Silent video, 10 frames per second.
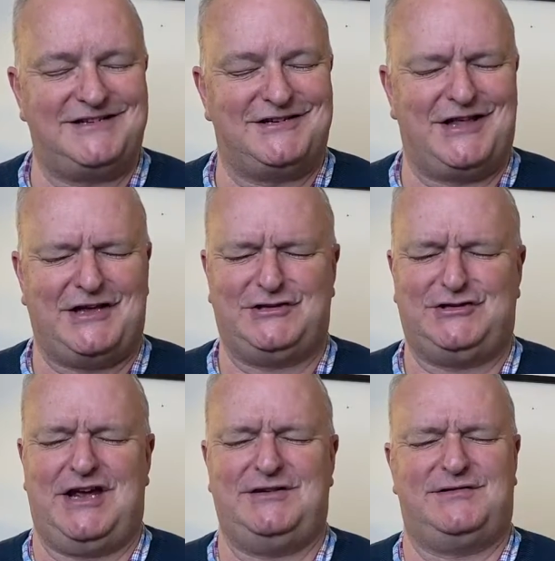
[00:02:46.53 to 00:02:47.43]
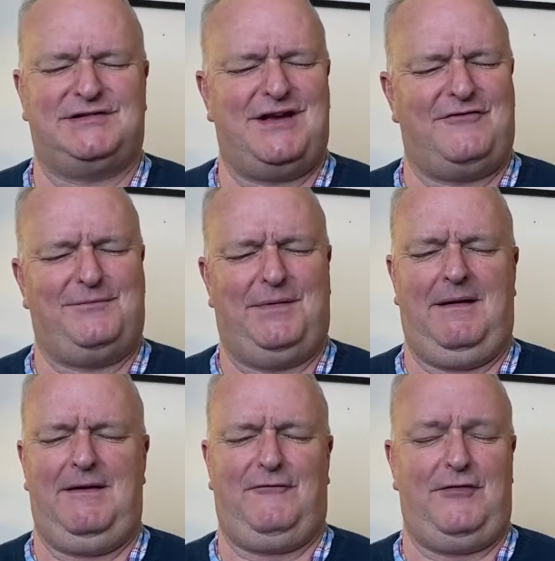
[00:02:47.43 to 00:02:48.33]
into that state of
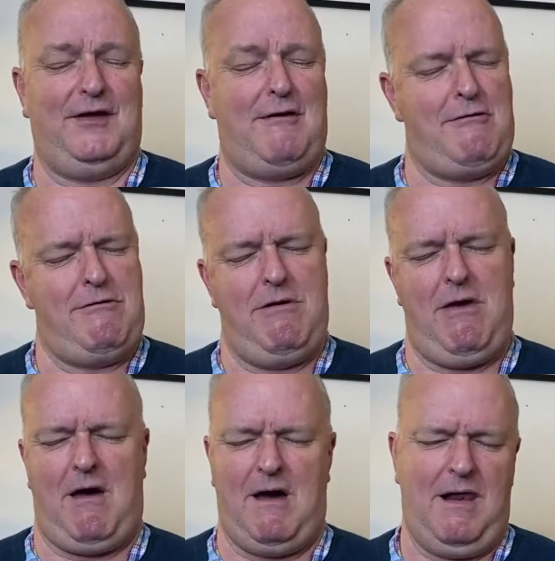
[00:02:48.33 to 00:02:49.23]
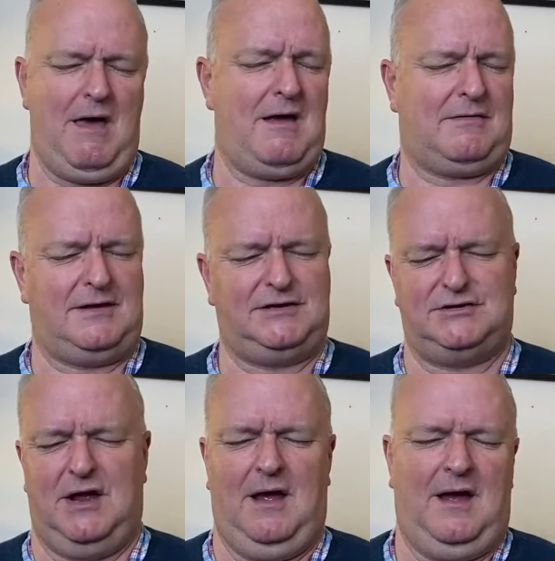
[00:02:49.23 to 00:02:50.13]
self-belief and they go, yeah, I like this.